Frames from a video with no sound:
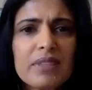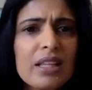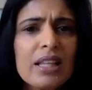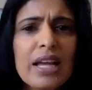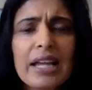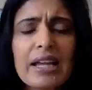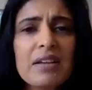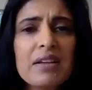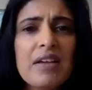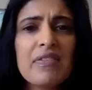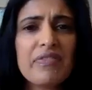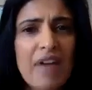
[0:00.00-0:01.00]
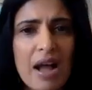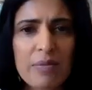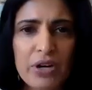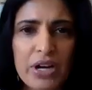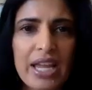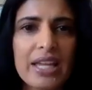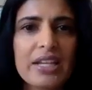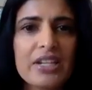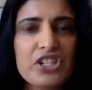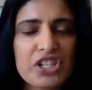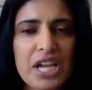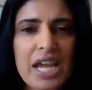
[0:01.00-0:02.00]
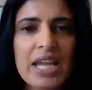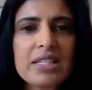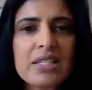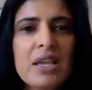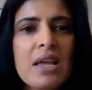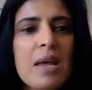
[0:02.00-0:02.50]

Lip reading: like fabricated shakes,